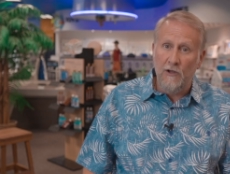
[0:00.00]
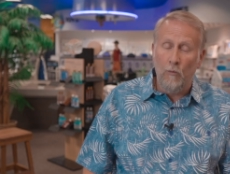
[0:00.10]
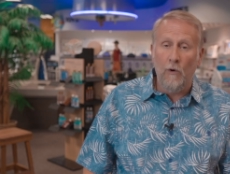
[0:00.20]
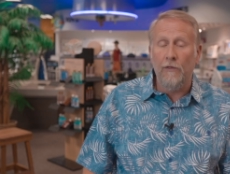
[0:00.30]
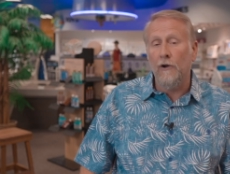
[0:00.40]

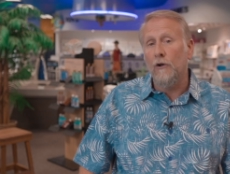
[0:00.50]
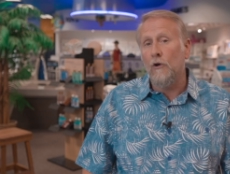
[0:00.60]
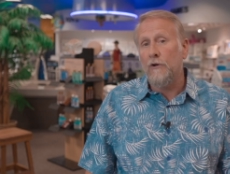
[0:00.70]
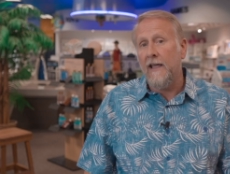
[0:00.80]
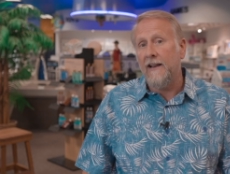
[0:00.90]
where they're
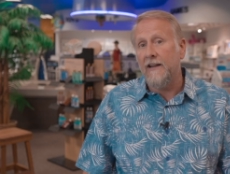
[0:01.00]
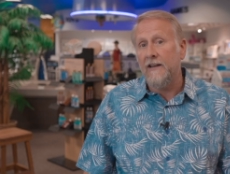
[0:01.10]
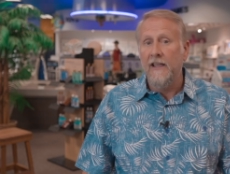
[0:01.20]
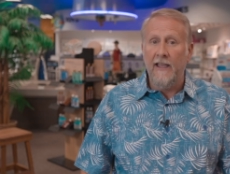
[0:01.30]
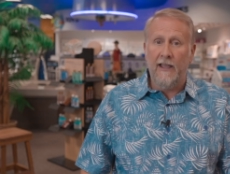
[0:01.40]
located
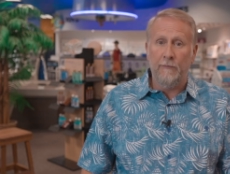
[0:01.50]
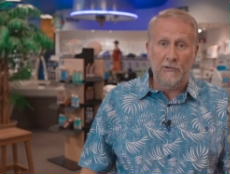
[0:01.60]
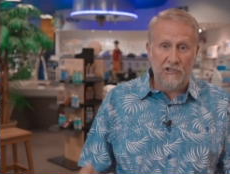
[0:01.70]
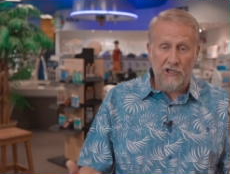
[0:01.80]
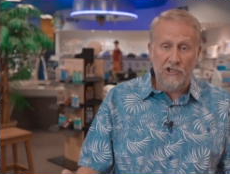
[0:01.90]
and
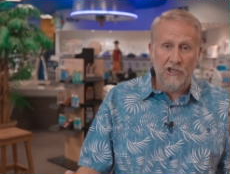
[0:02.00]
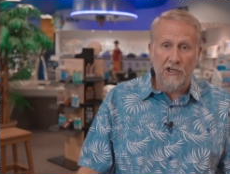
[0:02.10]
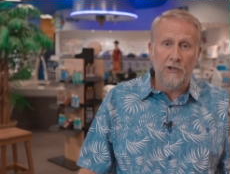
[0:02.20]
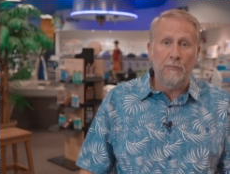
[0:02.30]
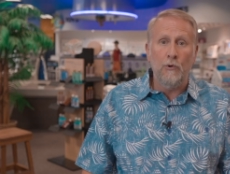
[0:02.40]
positioned
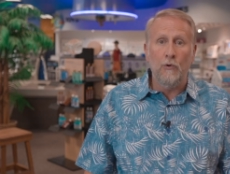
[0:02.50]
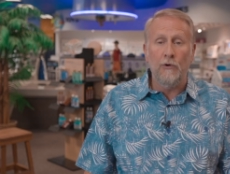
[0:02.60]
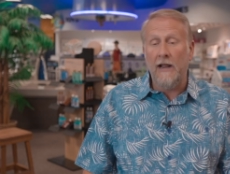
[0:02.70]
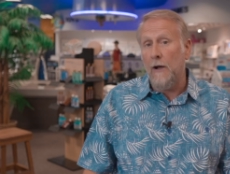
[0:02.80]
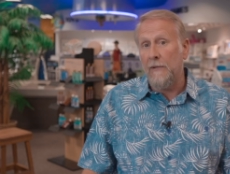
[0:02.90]
in the pool,
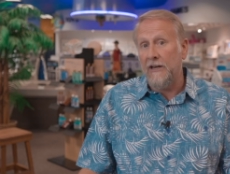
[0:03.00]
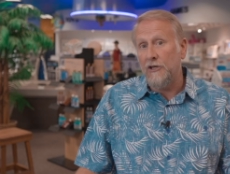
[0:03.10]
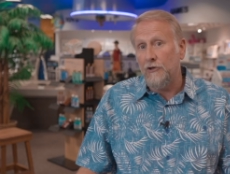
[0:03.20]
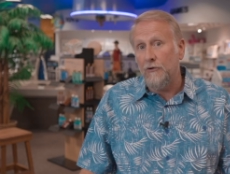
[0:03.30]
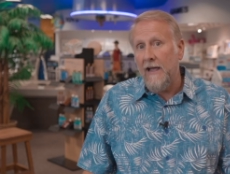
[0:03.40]
and how many
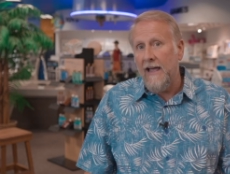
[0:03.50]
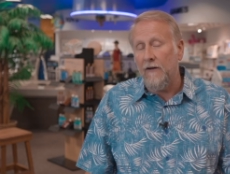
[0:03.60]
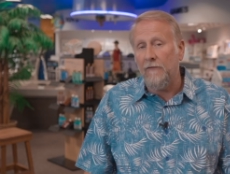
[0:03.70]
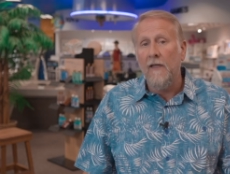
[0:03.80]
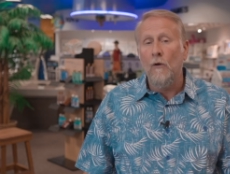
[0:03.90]
do you have.